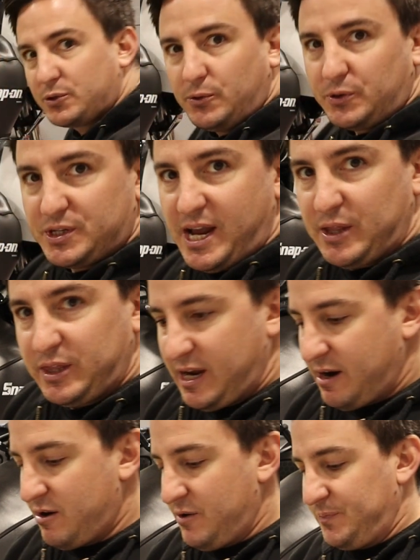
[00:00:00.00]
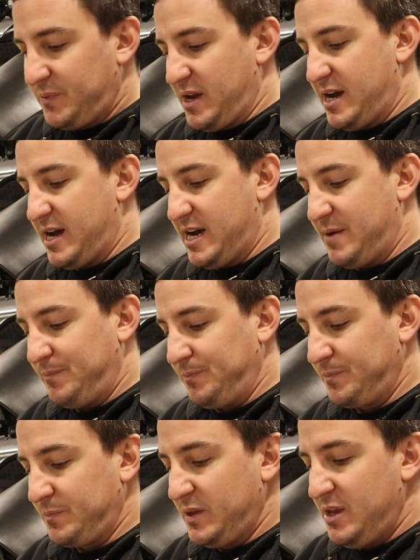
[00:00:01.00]
tools out there.
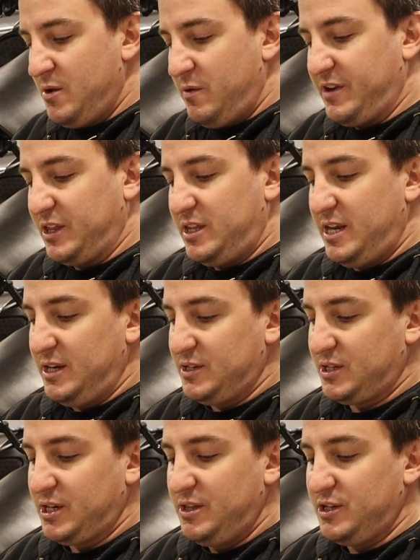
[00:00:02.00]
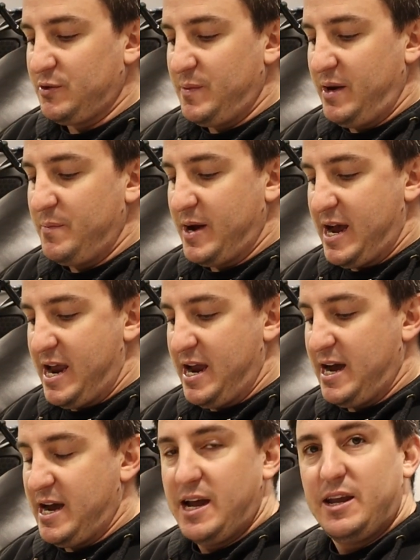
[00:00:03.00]
We've got these are made
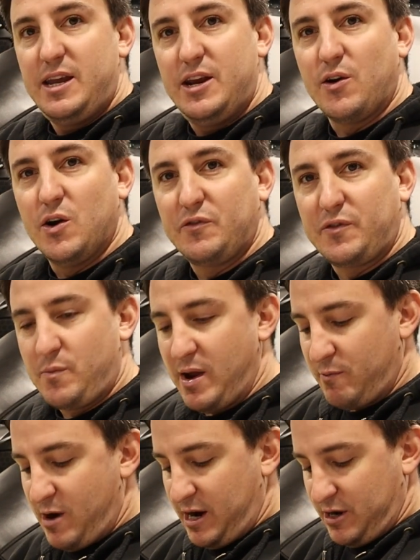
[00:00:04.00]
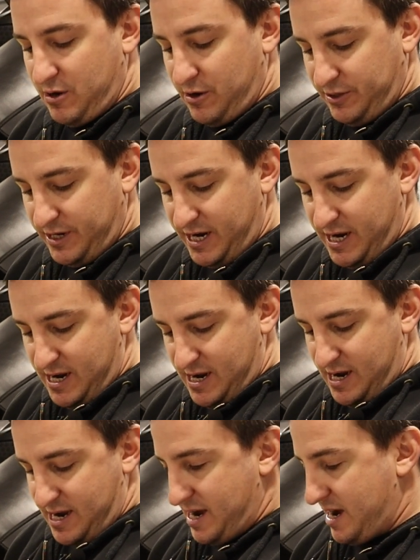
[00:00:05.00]
by Hero from Red Rock Harley.
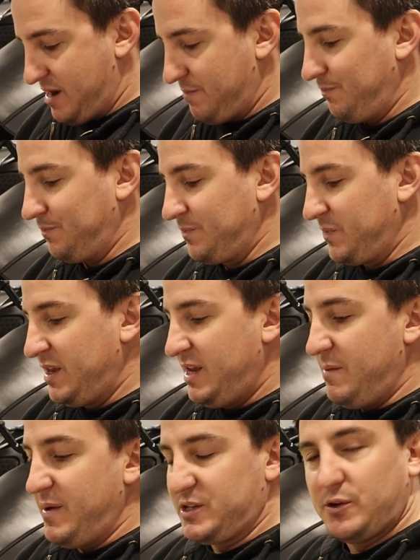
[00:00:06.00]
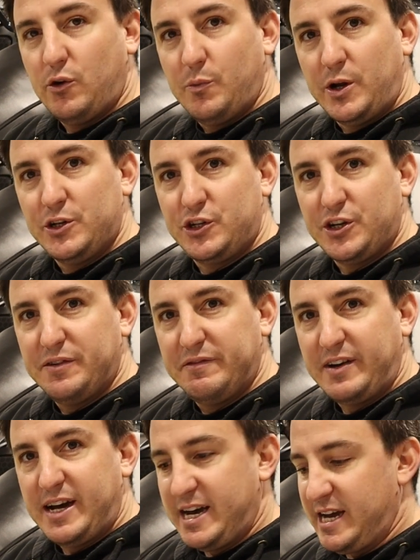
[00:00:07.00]
He makes a whole bunch of
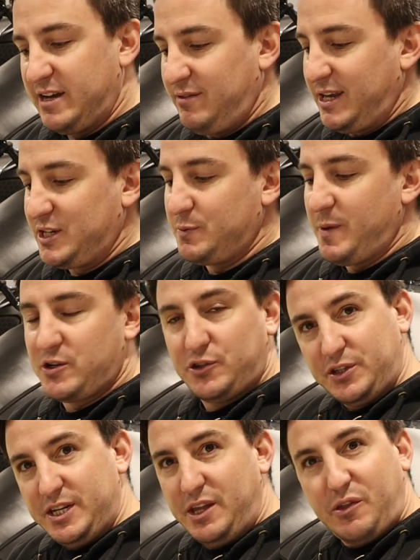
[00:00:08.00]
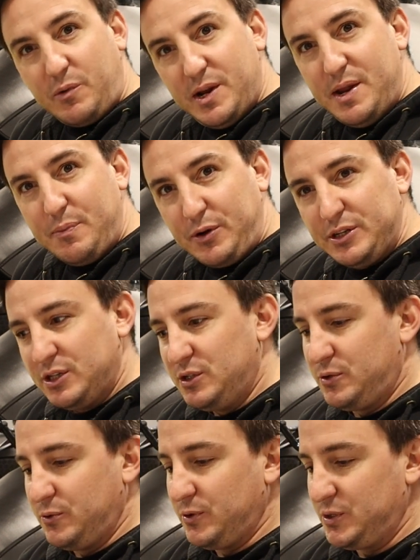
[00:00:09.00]
like specialty 3D printed
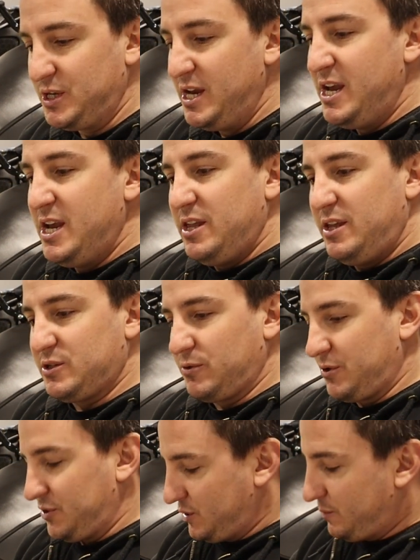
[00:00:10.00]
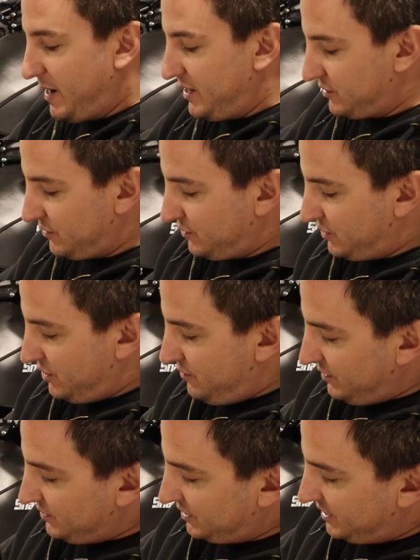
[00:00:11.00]
tools. These are little spacers that you
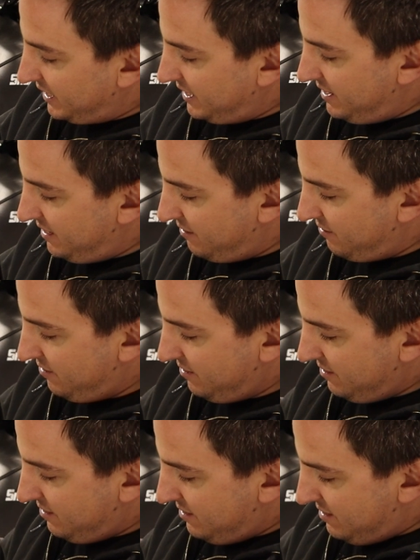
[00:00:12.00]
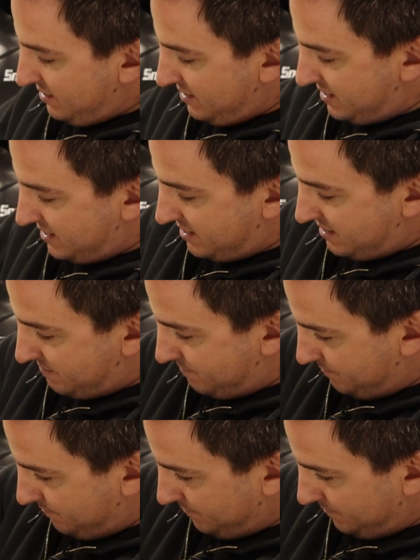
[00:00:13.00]
can stick in here. And